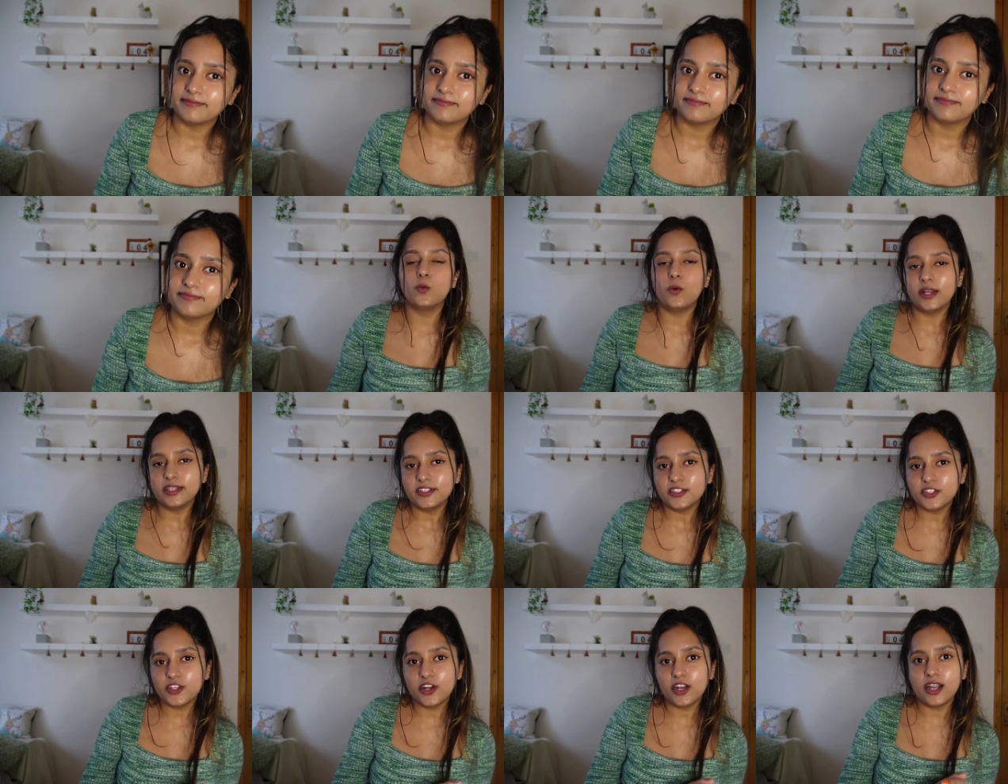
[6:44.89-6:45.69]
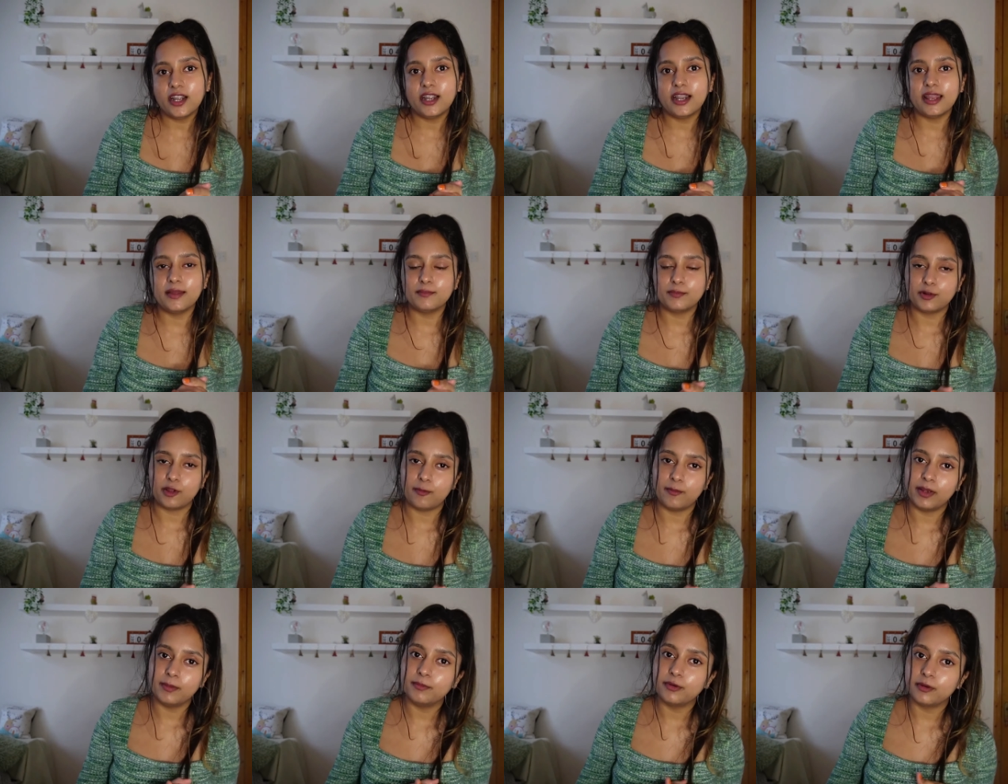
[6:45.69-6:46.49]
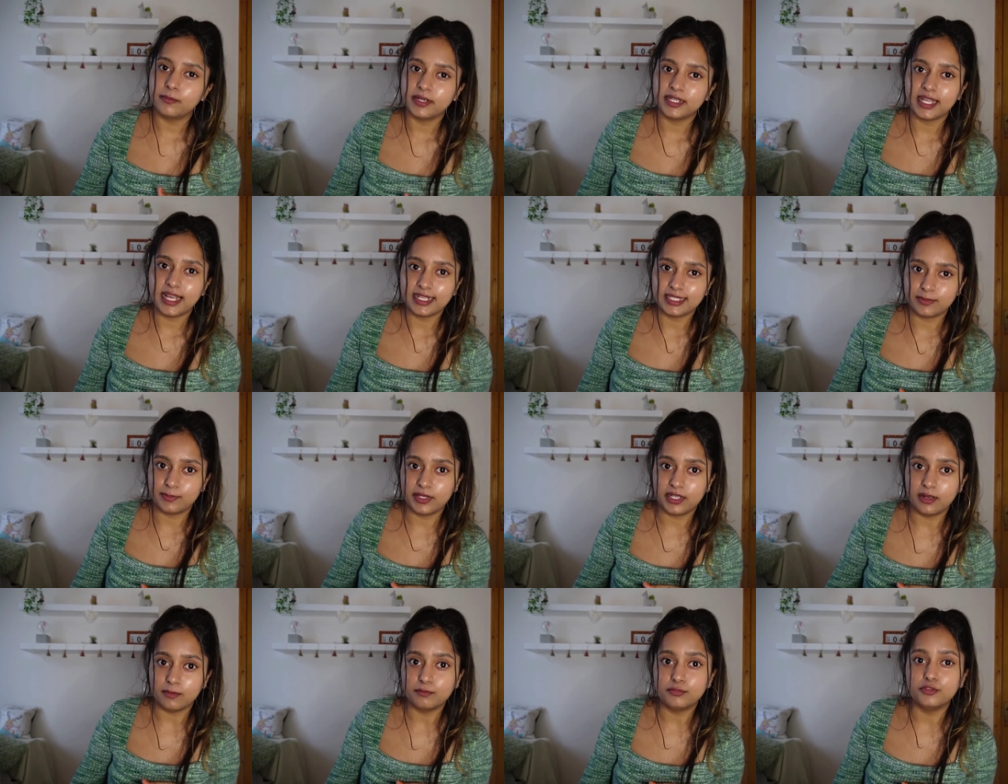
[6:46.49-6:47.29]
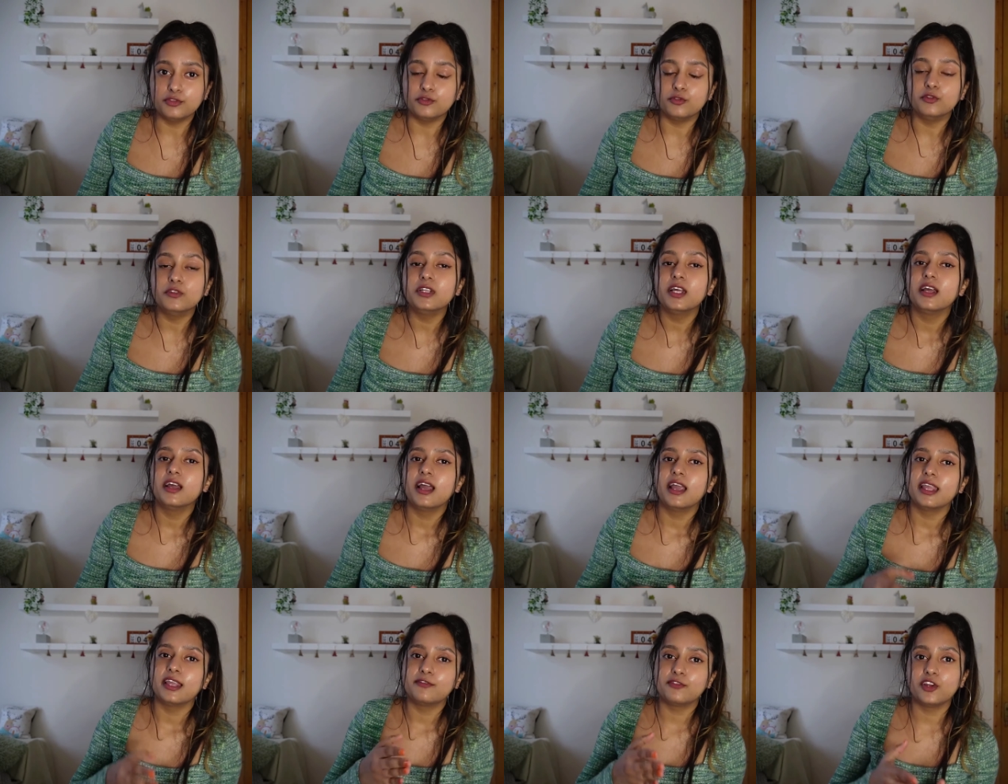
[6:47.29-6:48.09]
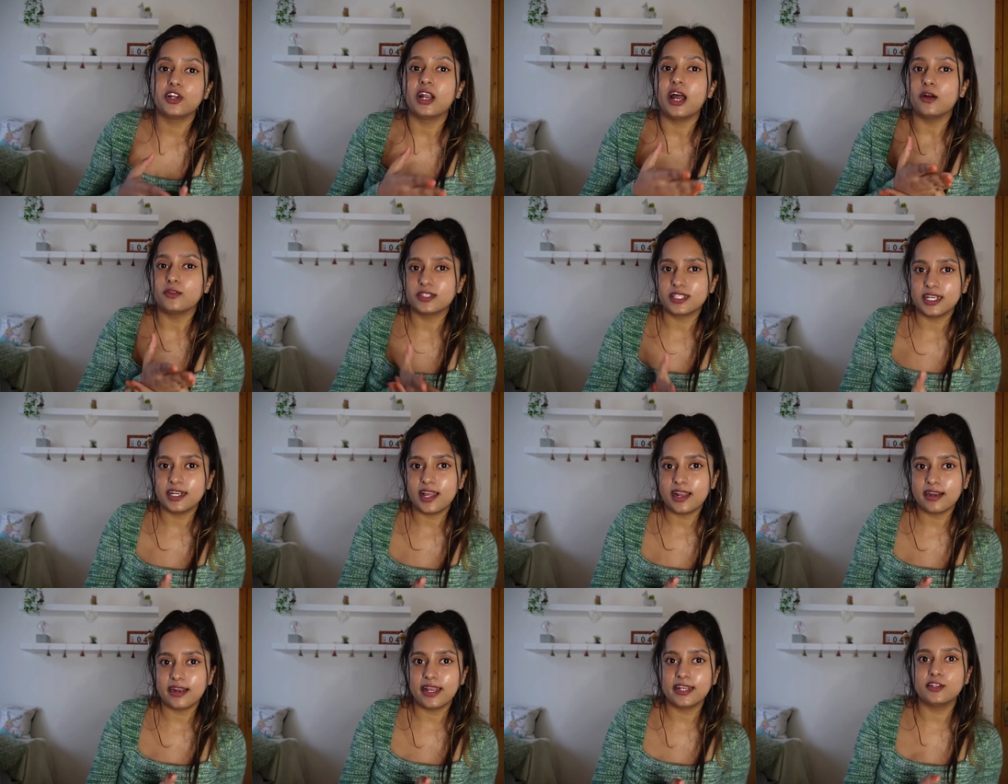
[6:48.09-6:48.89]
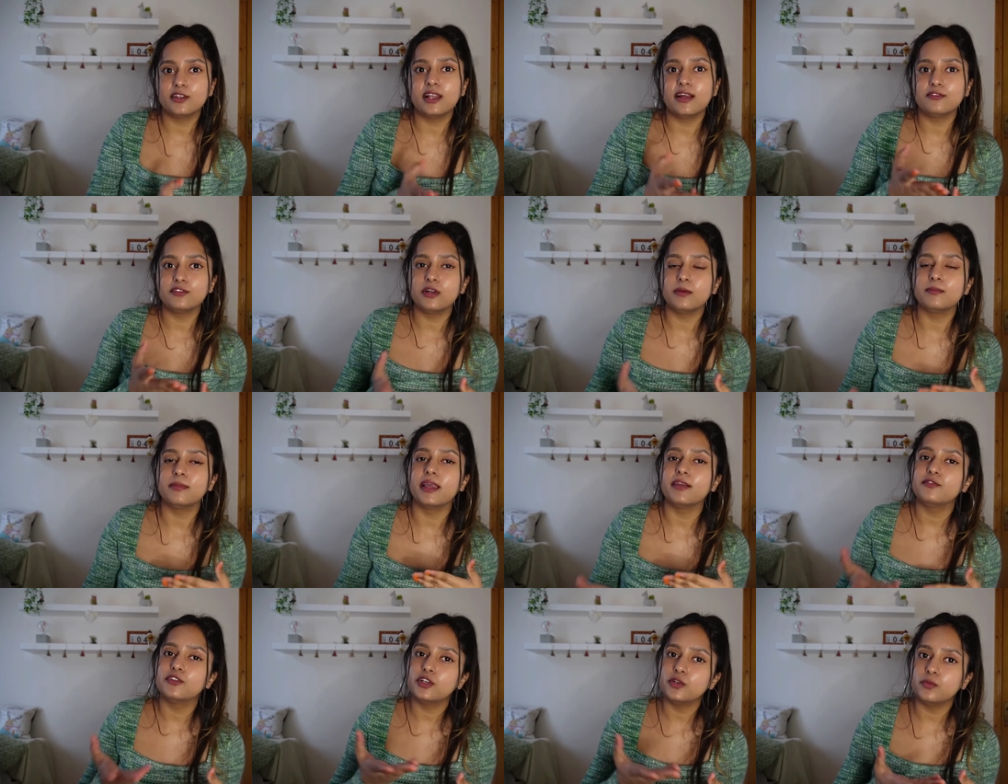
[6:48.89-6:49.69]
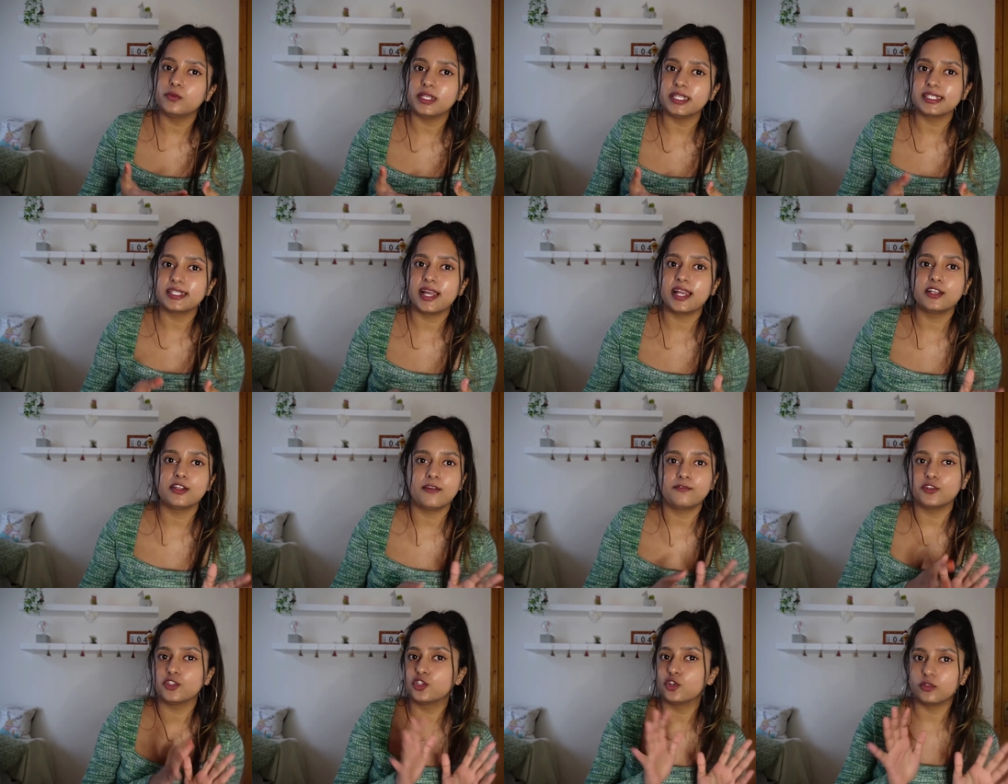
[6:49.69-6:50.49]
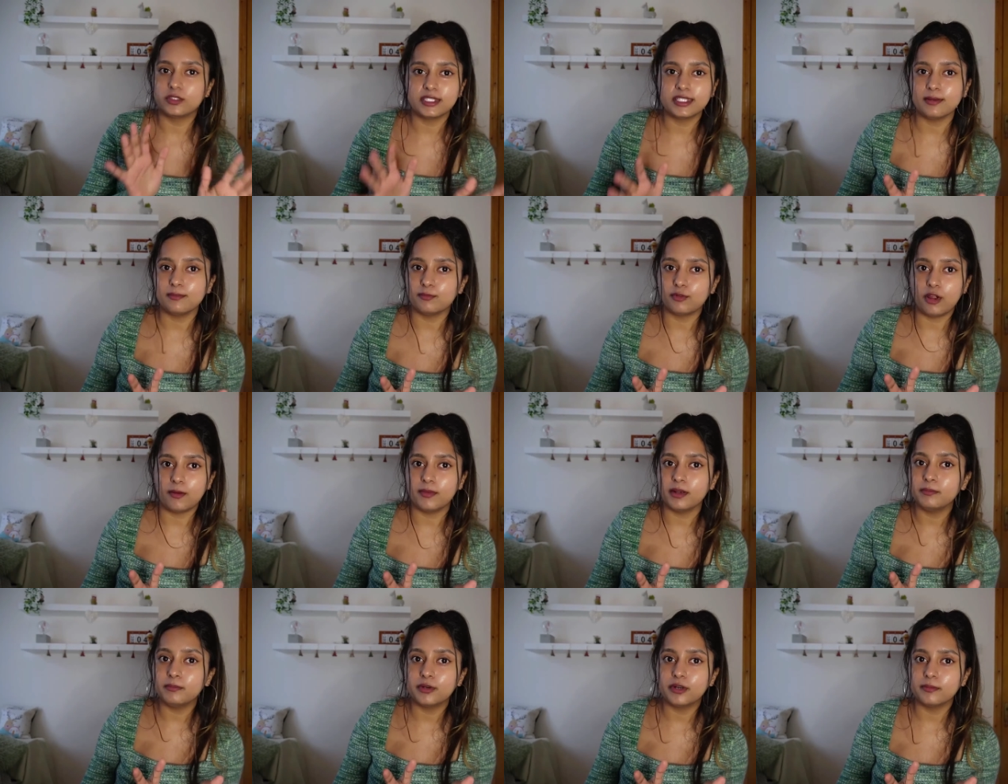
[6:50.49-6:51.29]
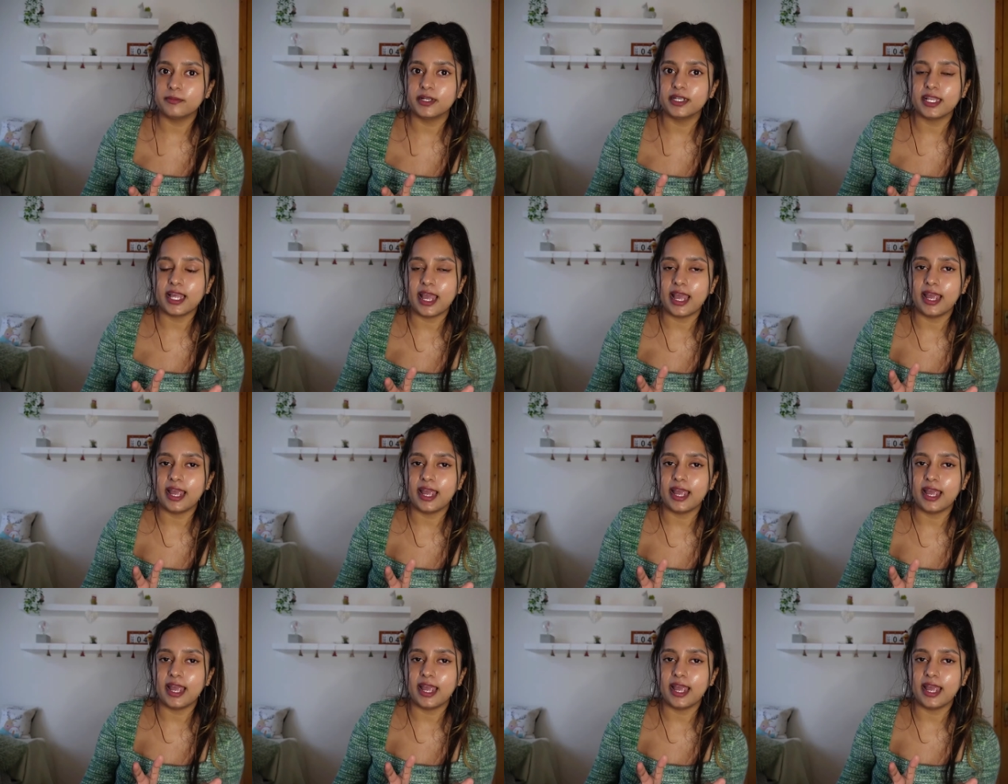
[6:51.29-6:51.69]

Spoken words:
So once your employment permit has been approved, if you're outside Ireland, you'll have to apply for a visa and you have to show this employment permit.